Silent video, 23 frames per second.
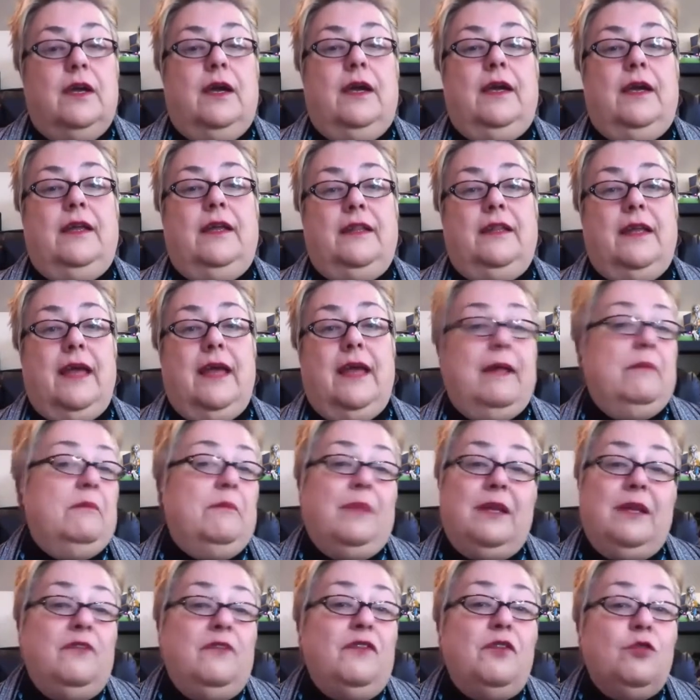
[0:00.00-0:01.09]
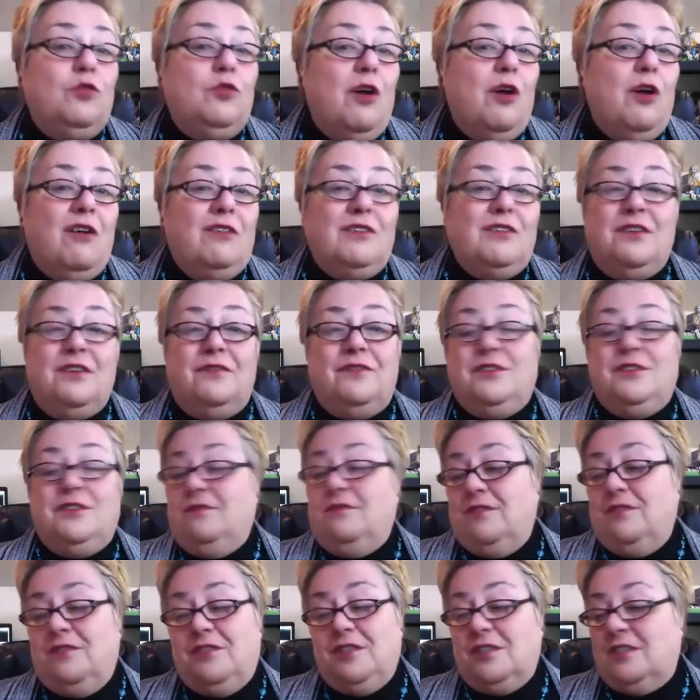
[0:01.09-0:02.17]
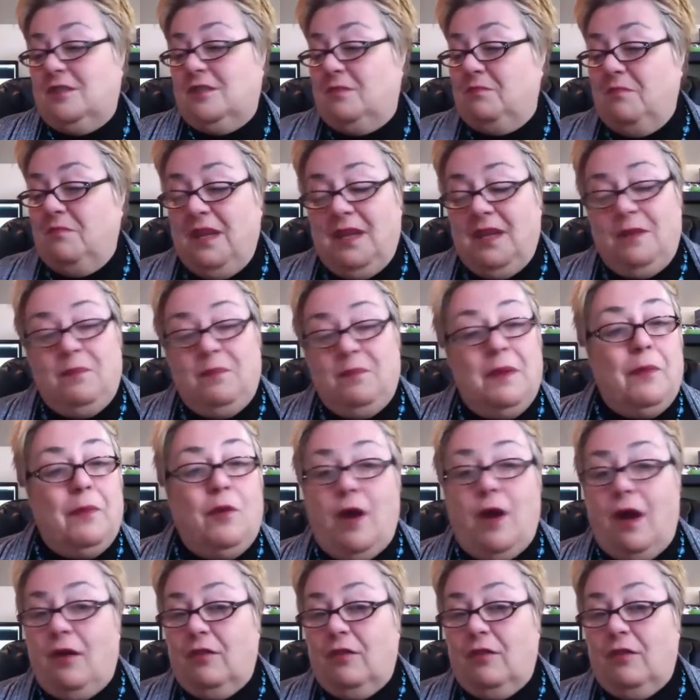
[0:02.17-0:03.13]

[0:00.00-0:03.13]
and, and but if you don't if just meeting people